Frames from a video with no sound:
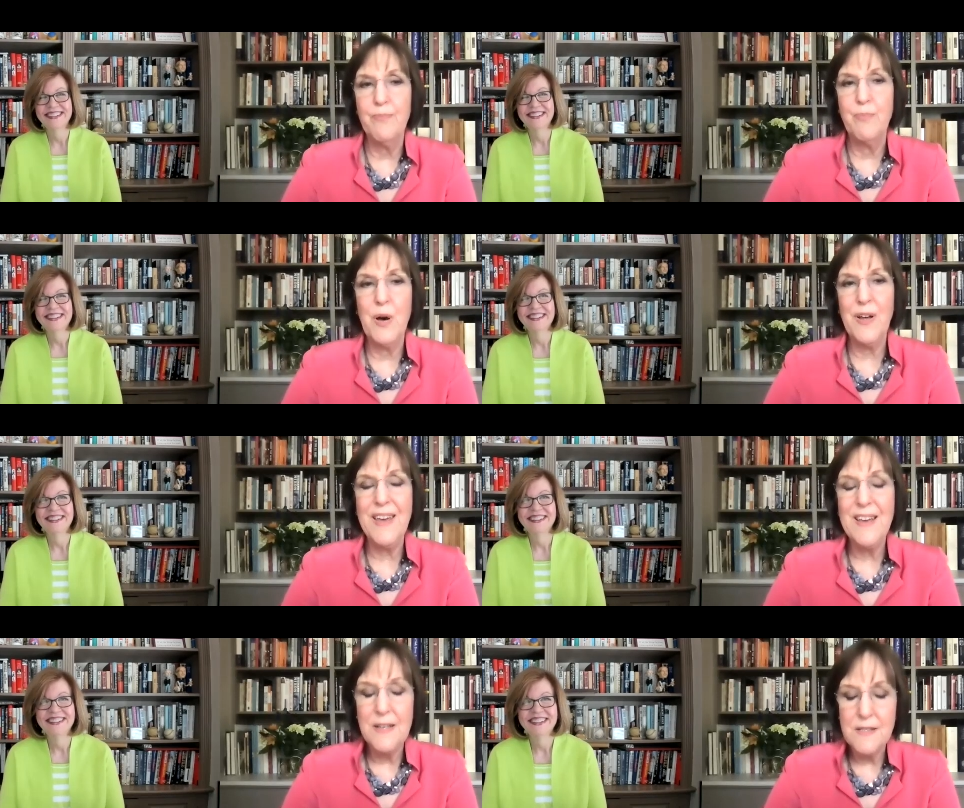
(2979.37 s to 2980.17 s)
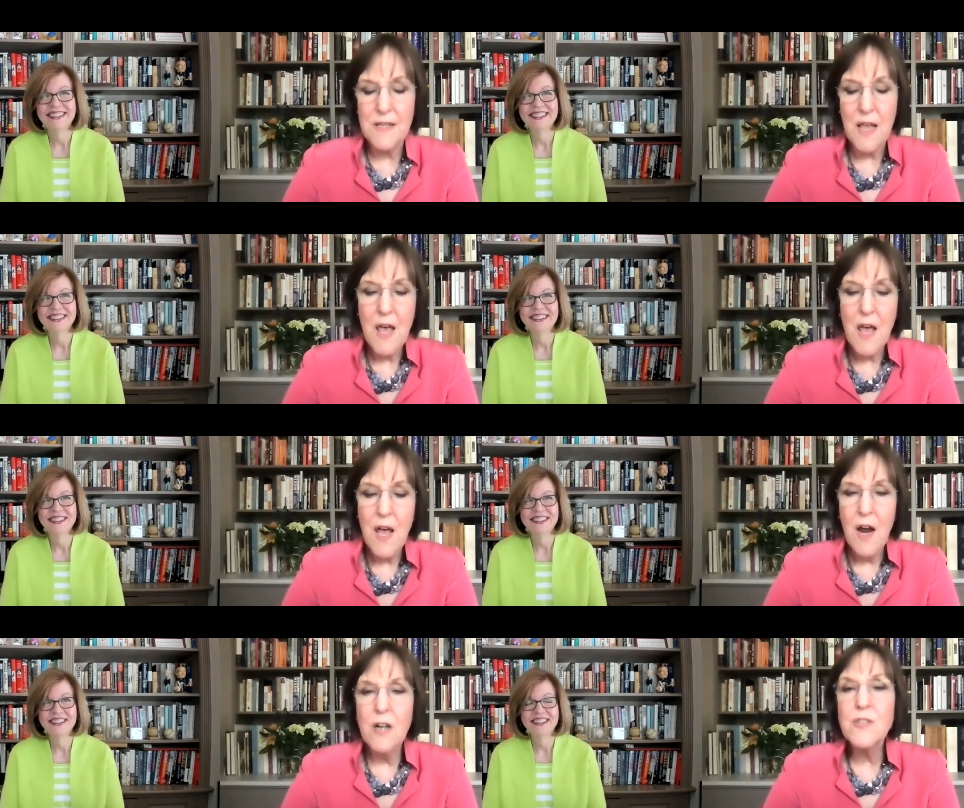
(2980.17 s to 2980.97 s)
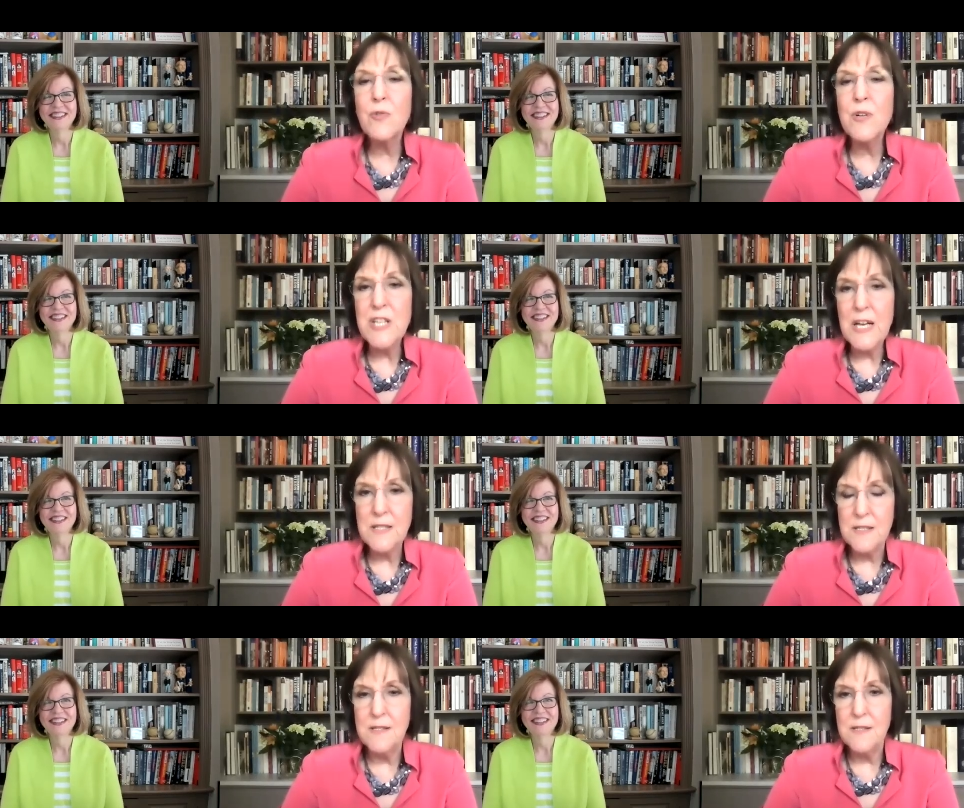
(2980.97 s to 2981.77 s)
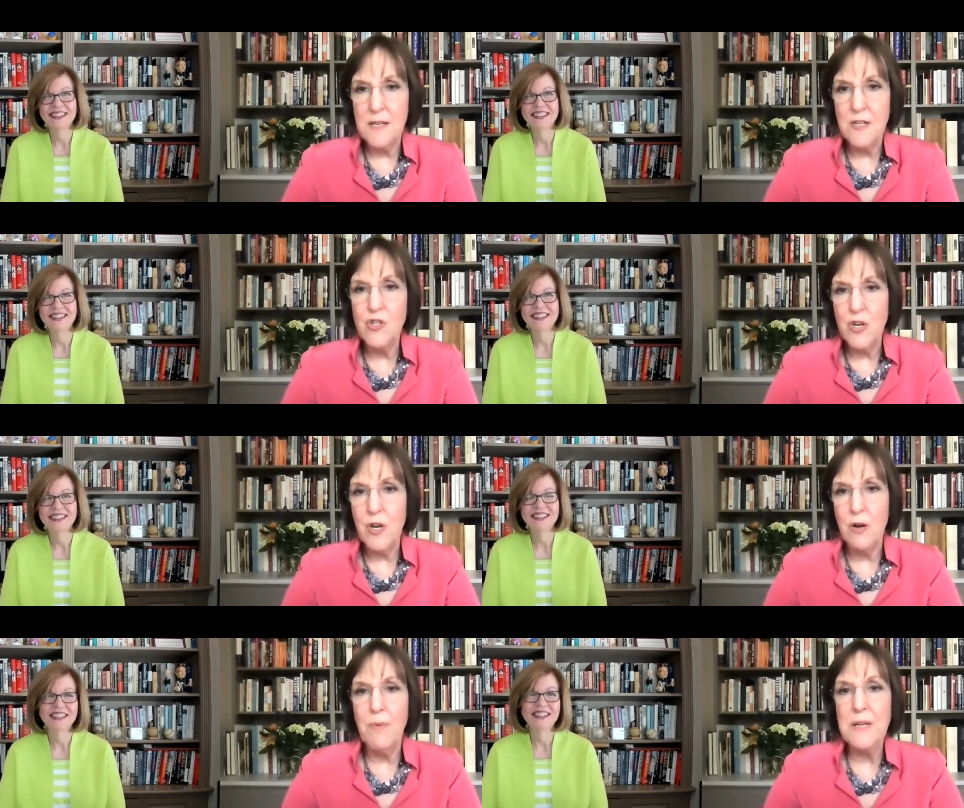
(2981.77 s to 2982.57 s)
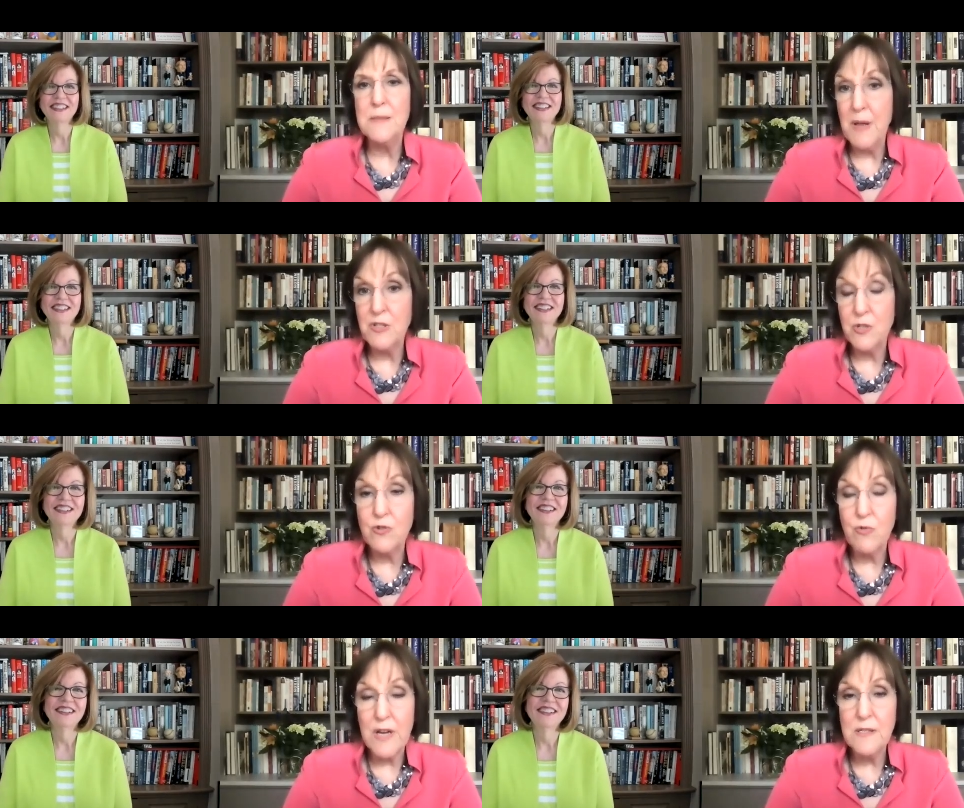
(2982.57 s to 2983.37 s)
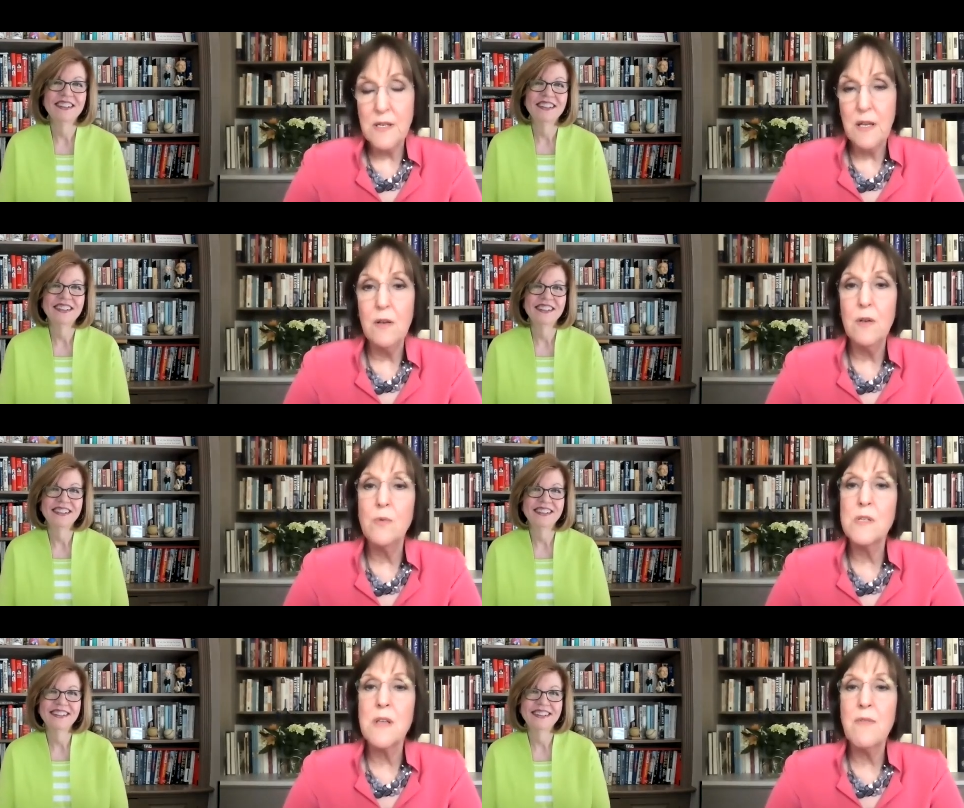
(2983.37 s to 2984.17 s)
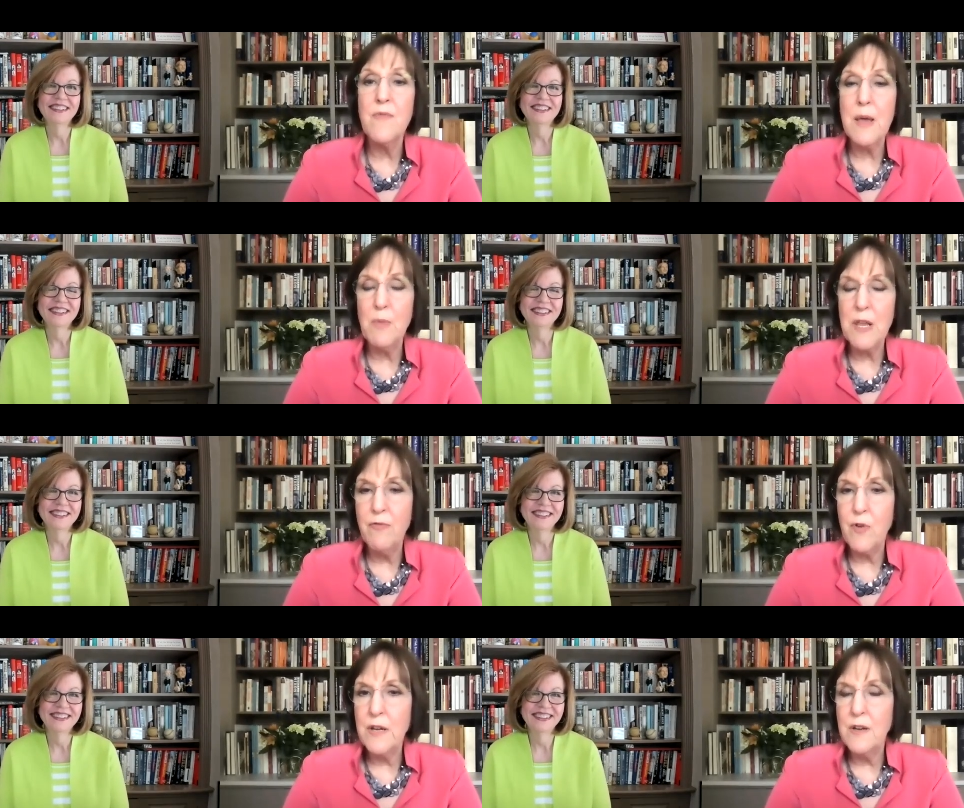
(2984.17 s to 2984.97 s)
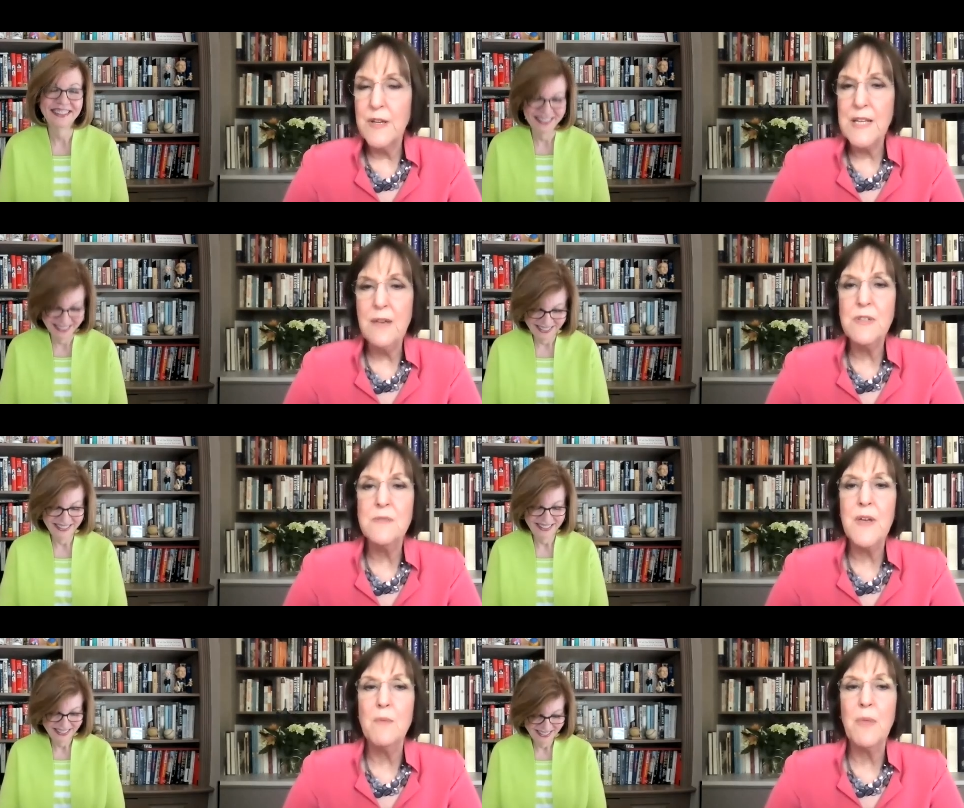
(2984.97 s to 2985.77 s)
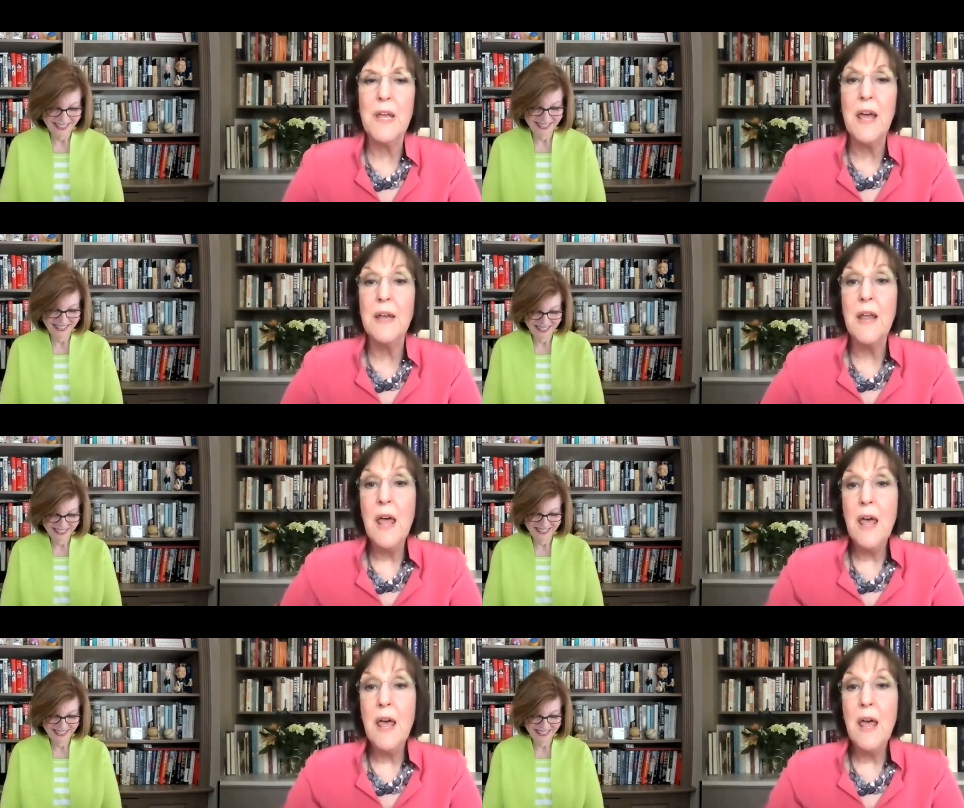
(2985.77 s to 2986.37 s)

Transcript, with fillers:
Speaker 1: book is her screen test is engineered by Spencer Tracy, who is a family friend of the mm-hmm. Davis family. And